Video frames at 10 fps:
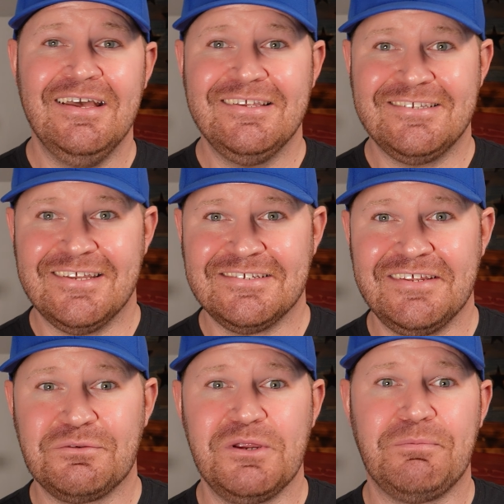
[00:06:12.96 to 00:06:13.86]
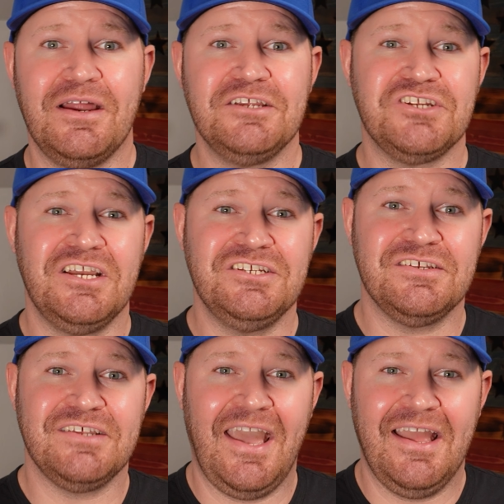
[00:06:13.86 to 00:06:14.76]
63 price
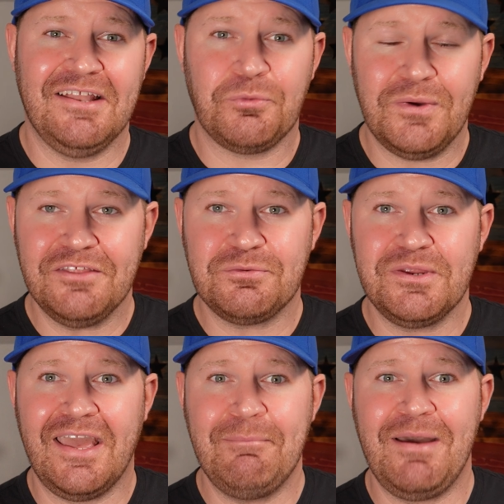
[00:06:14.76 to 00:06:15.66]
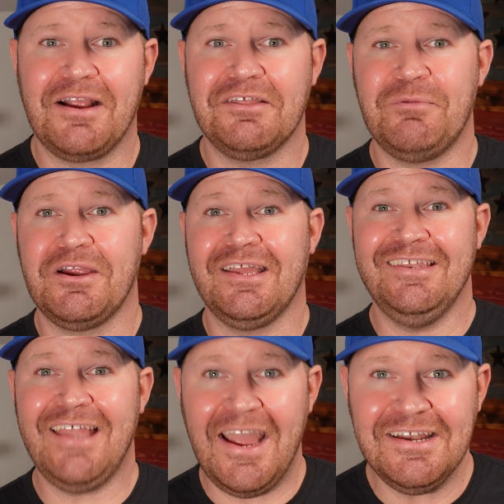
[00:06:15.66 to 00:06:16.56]
changes, 23 came back in the market,
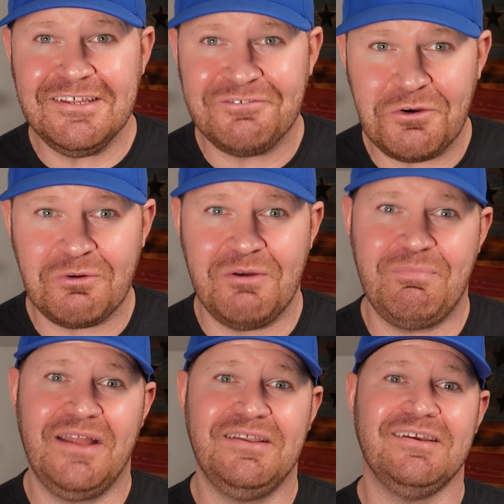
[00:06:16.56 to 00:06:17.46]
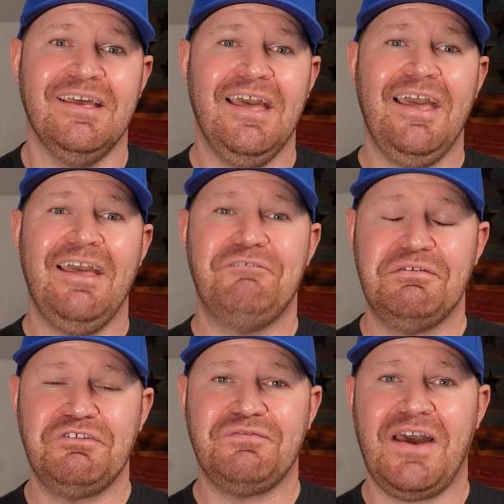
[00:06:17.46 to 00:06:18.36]
94 went pending,
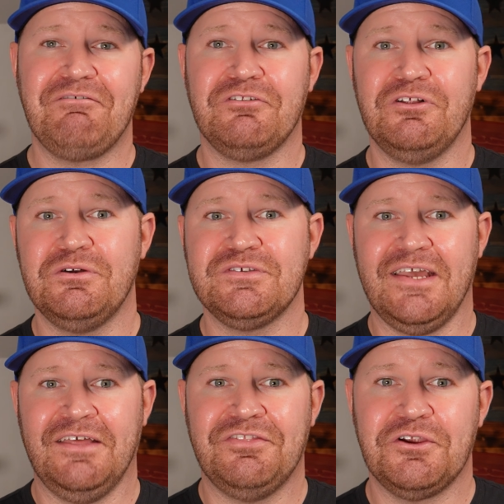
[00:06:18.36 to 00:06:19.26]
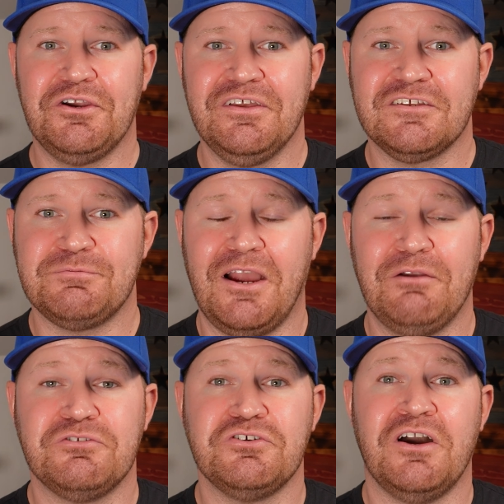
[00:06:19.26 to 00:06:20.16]
55 closed, and 30
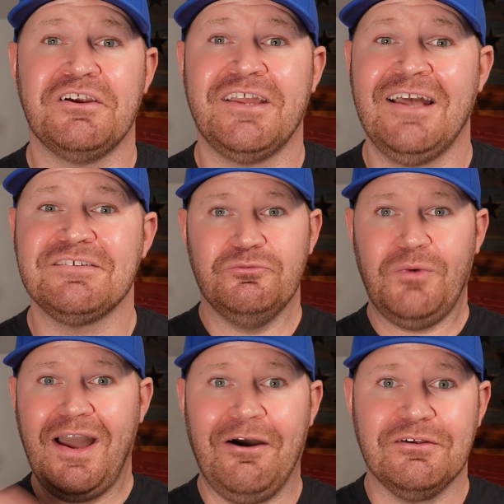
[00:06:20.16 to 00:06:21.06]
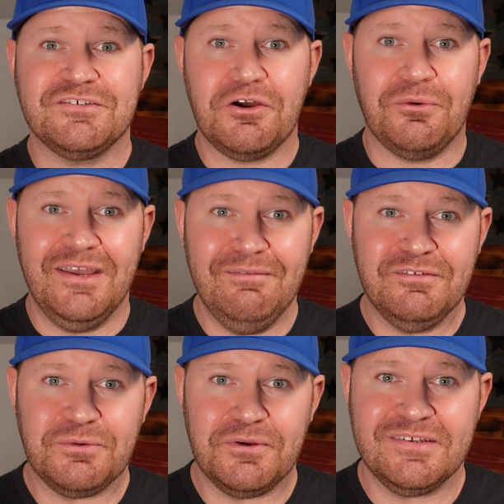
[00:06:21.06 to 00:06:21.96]
expired, withdrawn, or canceled. Wow. So
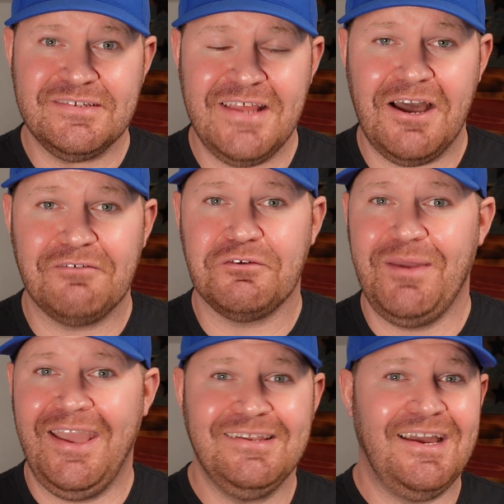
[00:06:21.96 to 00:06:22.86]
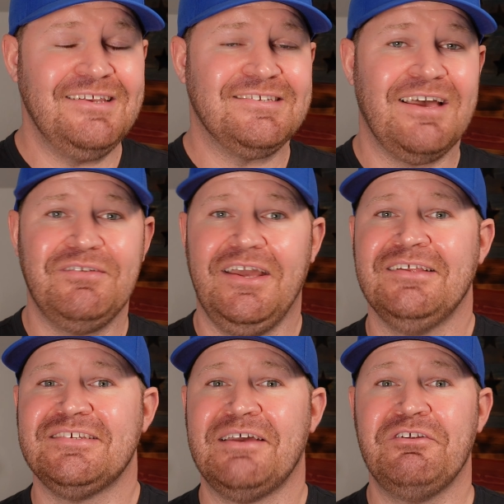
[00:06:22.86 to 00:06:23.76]
inventory is down from 897 to
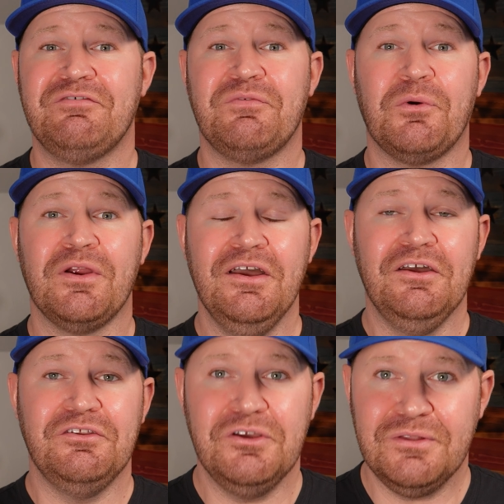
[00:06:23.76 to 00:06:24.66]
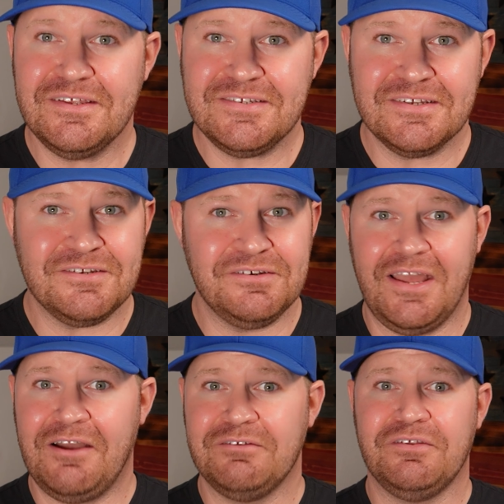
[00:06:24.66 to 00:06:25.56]
874. New listings are
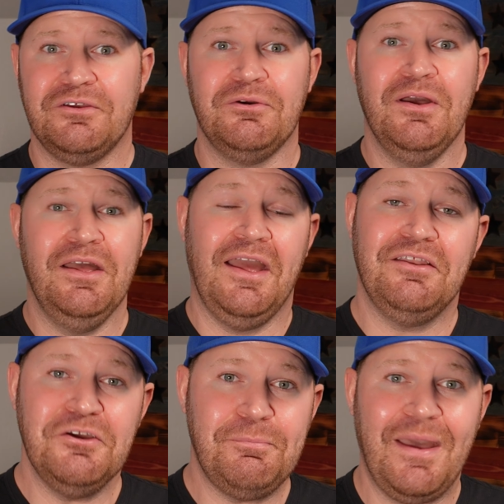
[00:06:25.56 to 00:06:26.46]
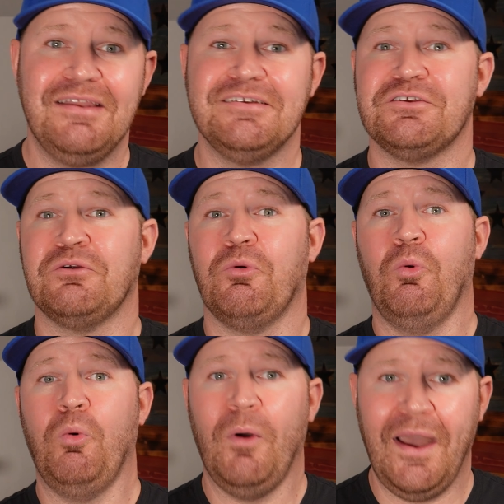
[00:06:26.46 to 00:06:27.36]
down too, and new pendings are
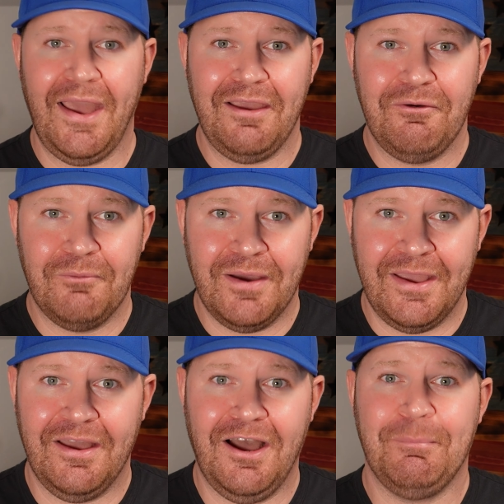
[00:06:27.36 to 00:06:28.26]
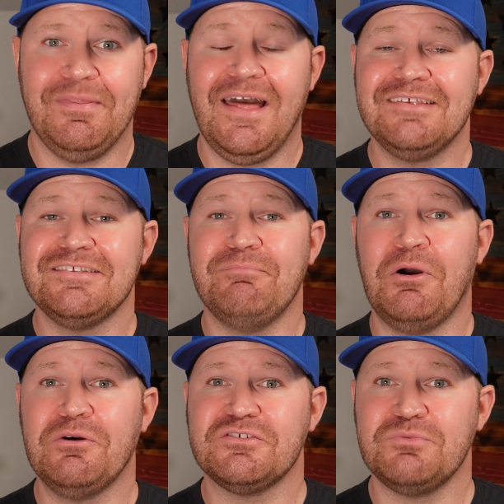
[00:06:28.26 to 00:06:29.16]
way, way up. And that is the
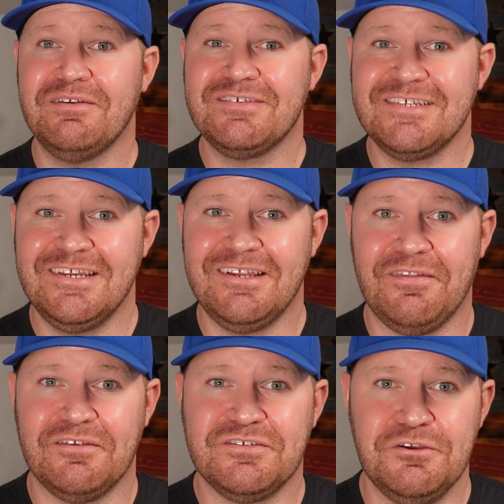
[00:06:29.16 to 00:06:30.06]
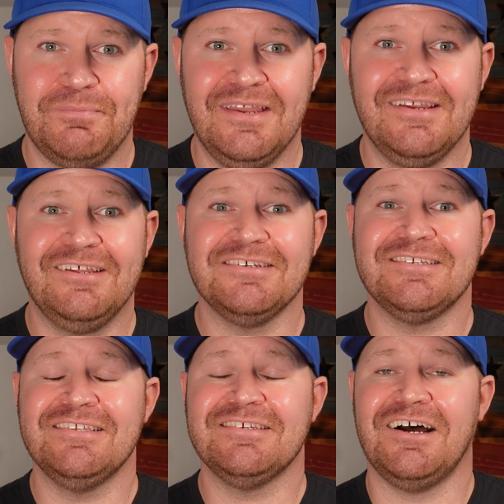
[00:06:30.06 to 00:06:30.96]
most we've seen on those new pending deals
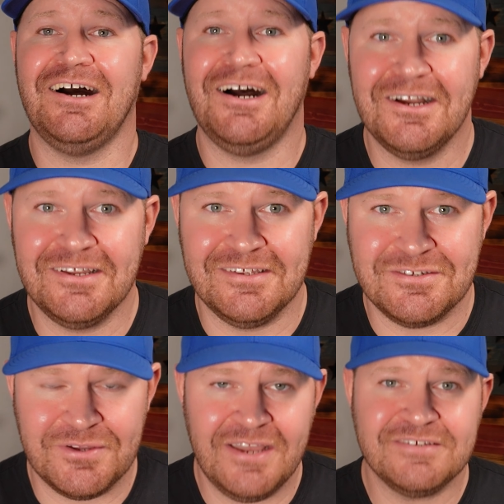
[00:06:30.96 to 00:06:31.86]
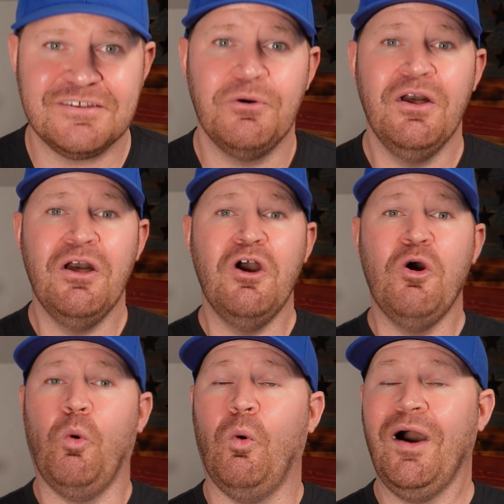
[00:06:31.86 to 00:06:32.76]
since August. Okay. So
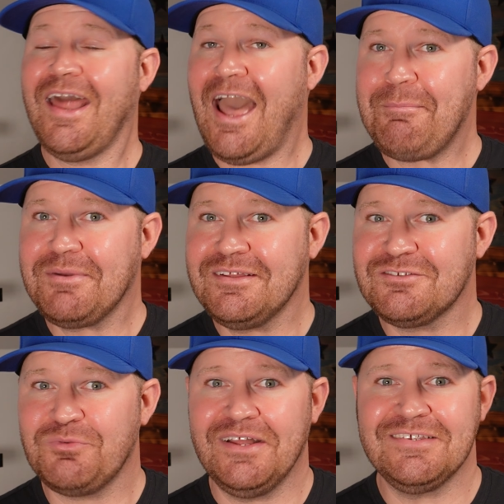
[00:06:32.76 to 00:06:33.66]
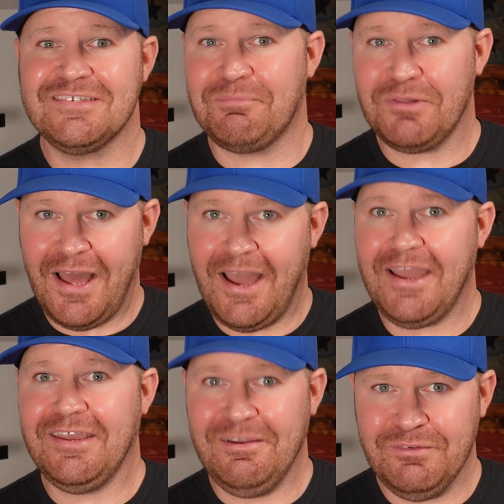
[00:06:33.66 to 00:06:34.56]
what happens when
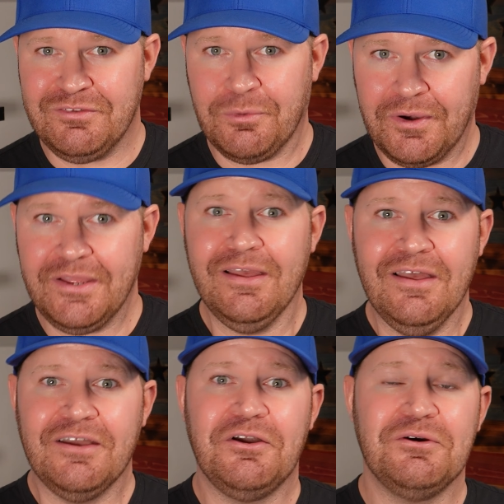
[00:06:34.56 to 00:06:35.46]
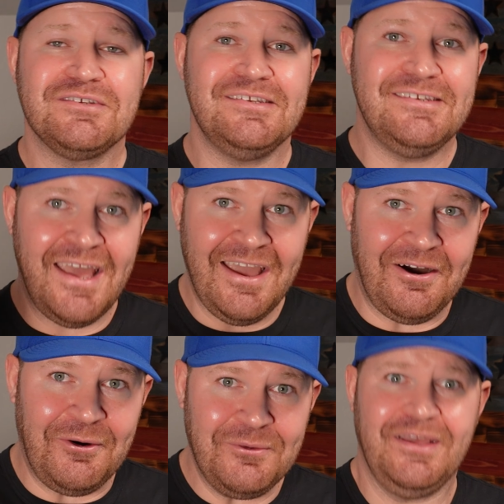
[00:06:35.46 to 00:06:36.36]
supply inventory goes
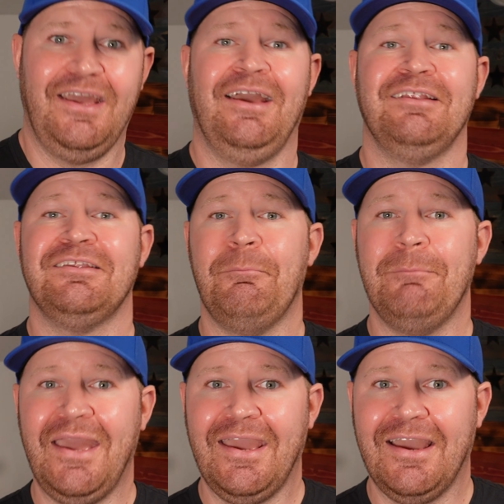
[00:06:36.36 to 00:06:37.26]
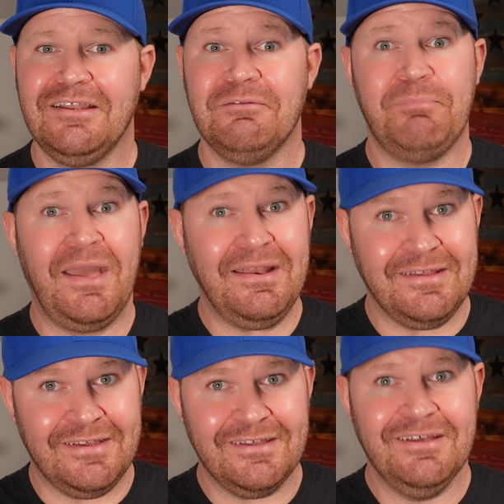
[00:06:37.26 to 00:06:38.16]
down and demand
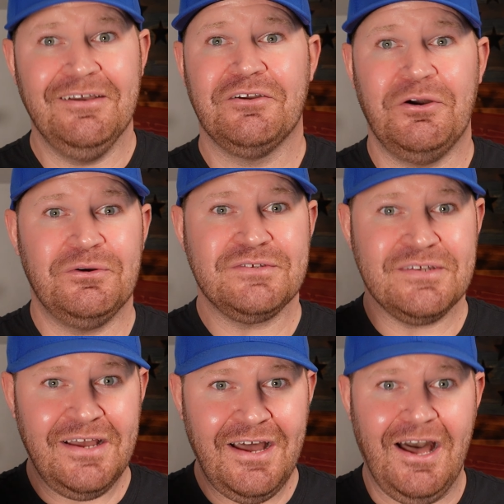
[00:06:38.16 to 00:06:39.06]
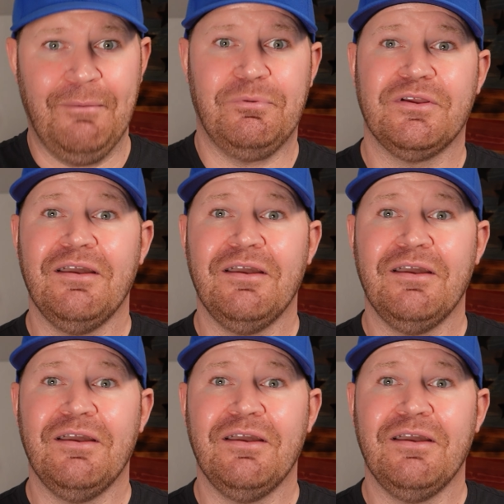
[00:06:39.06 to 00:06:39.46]
pending goes up?